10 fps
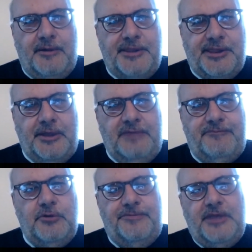So
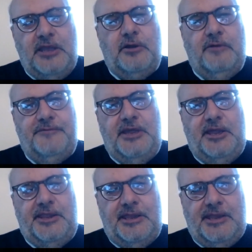if you think of
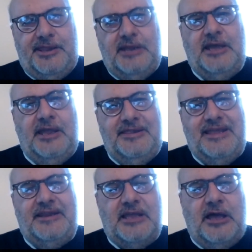this, as I said, and
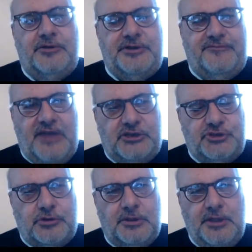that
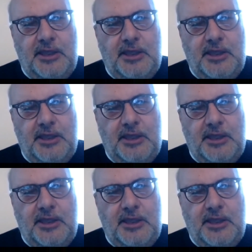counterfactual,